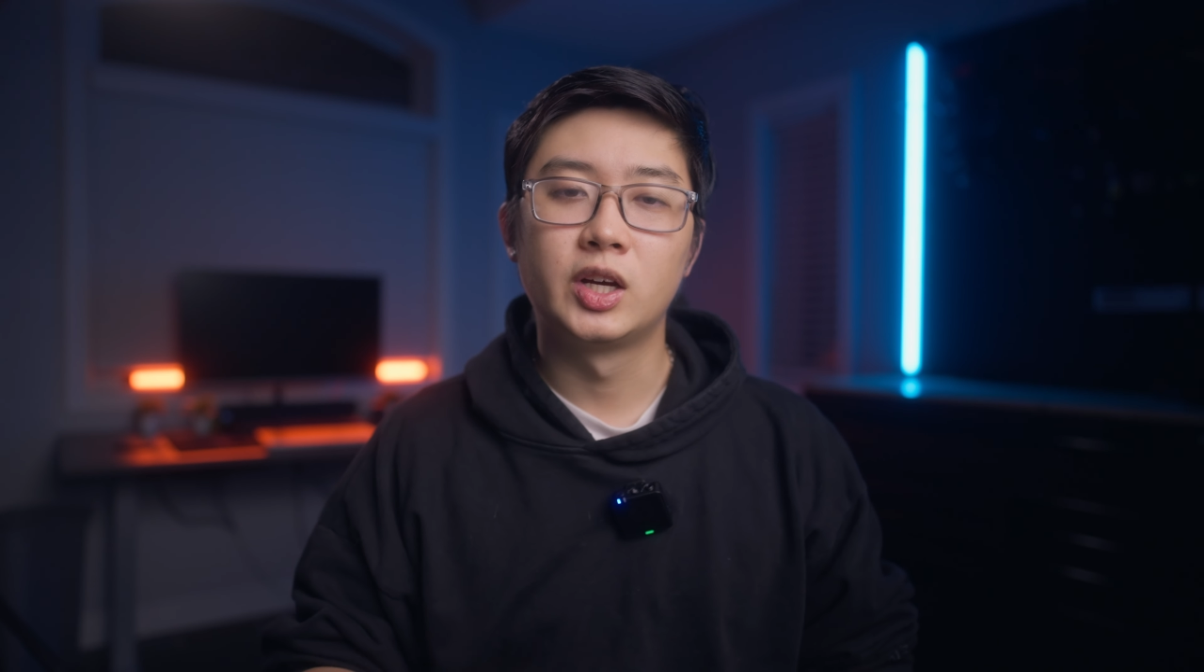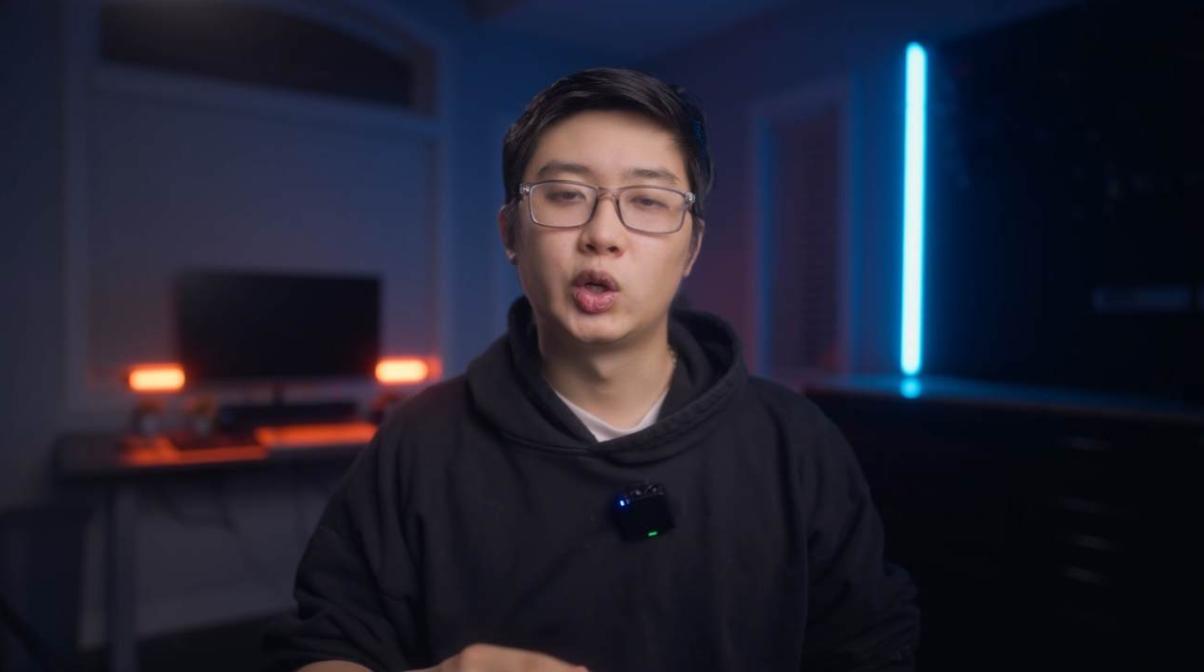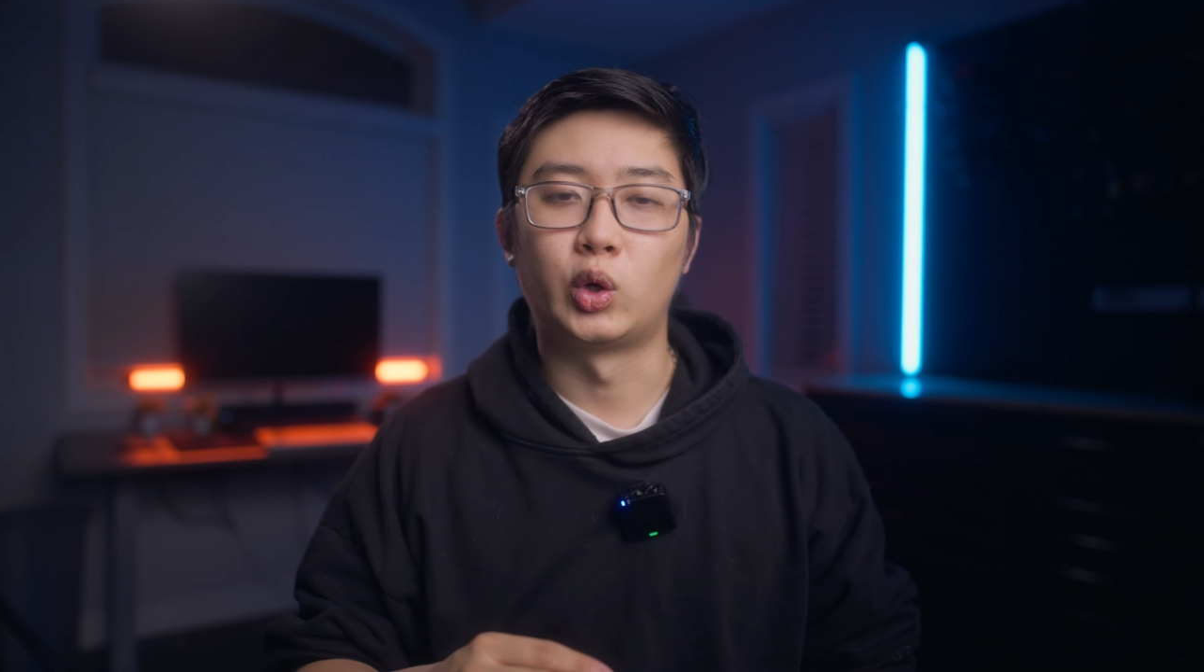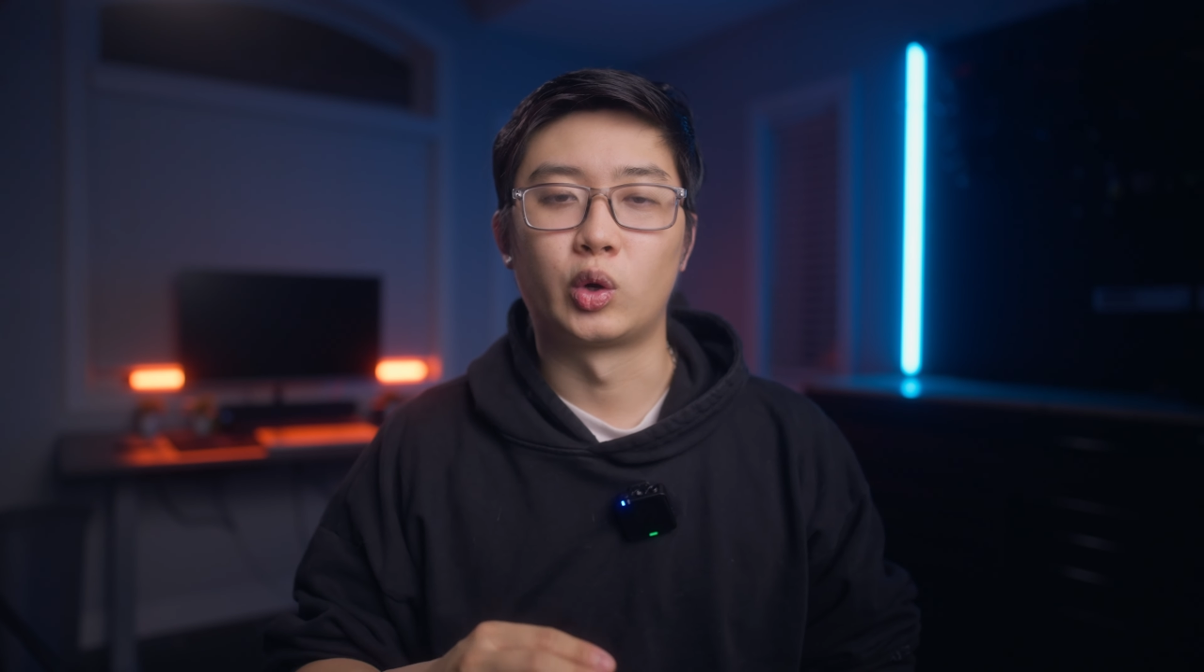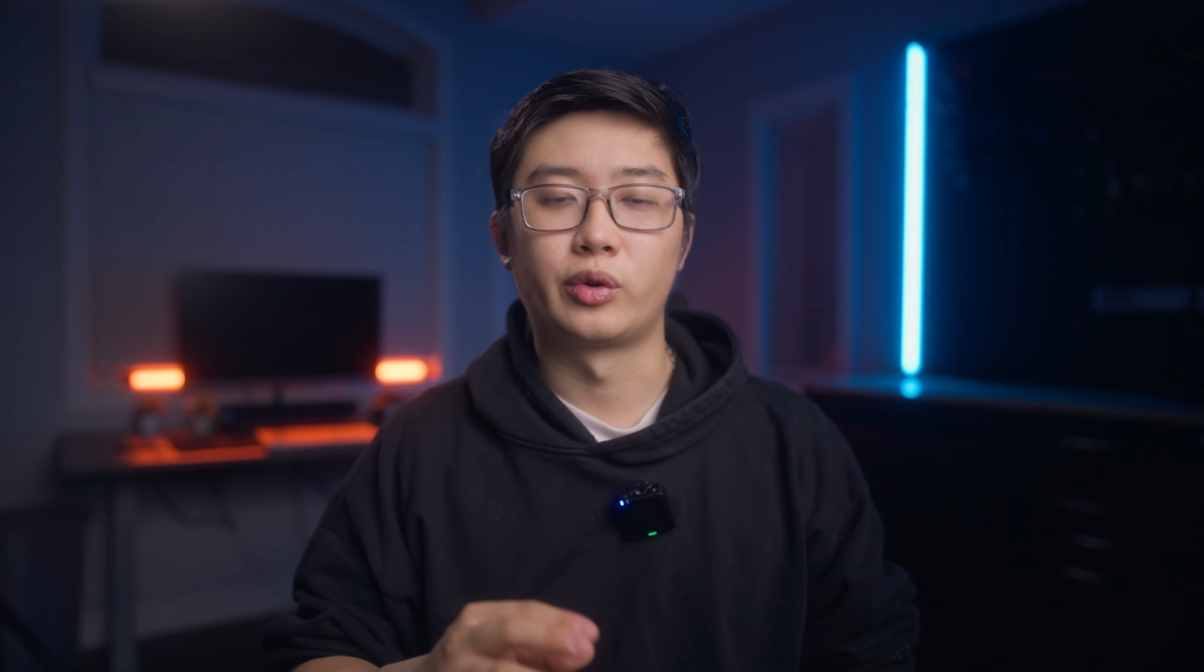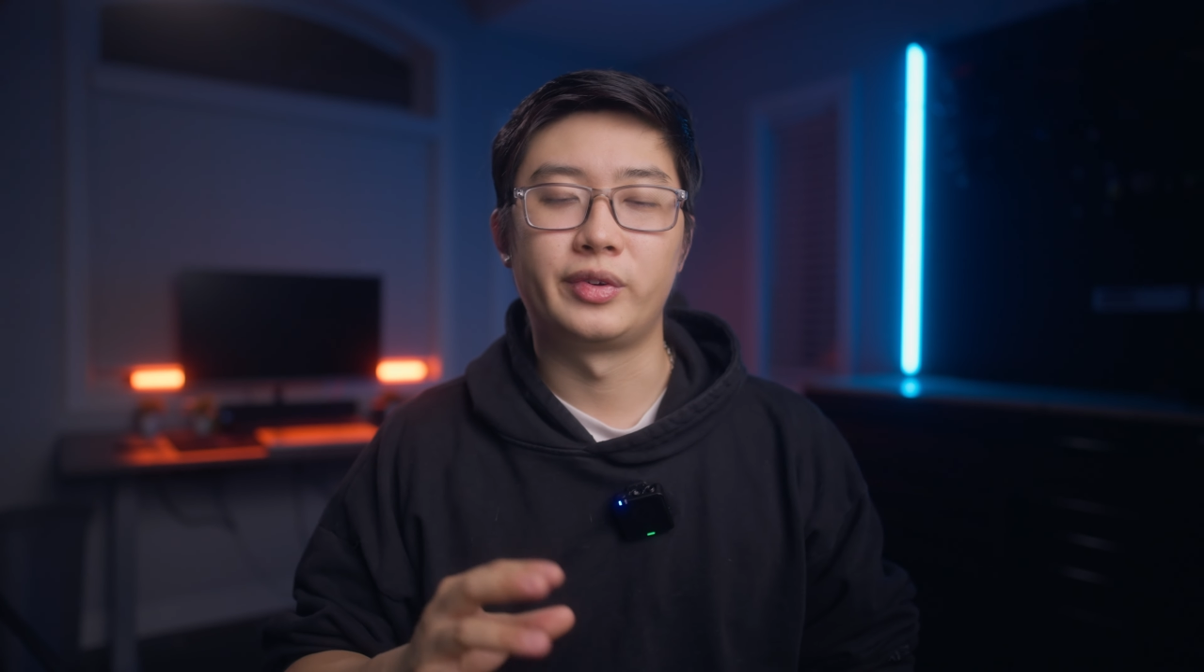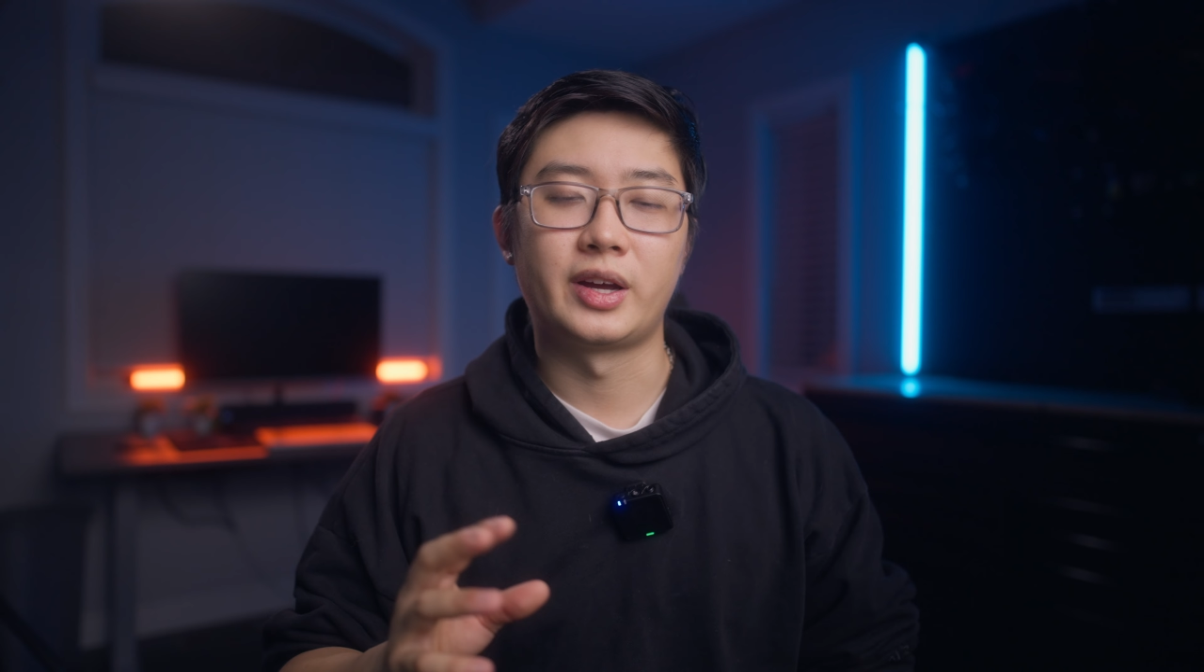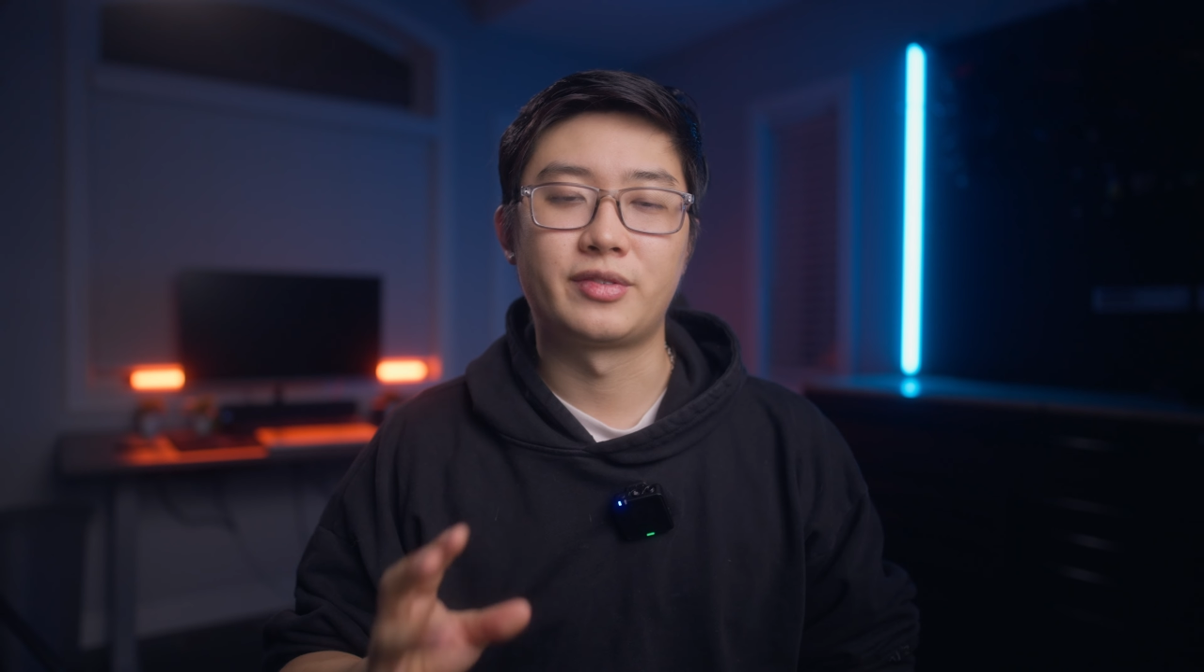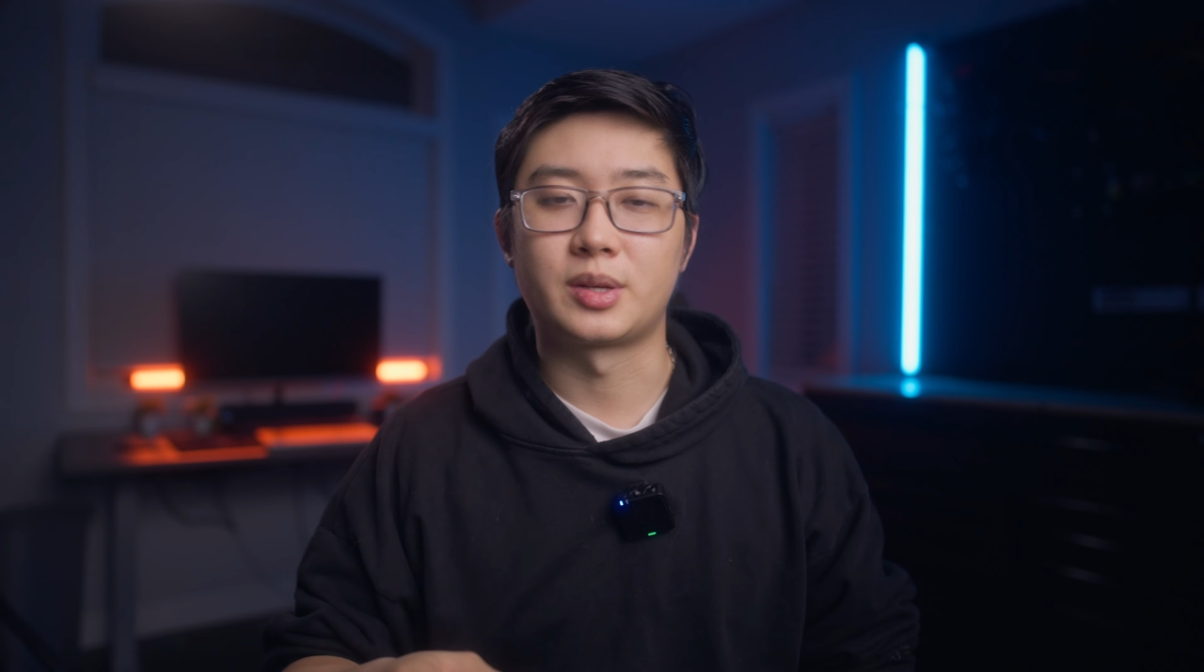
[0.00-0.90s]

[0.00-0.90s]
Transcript: or if you have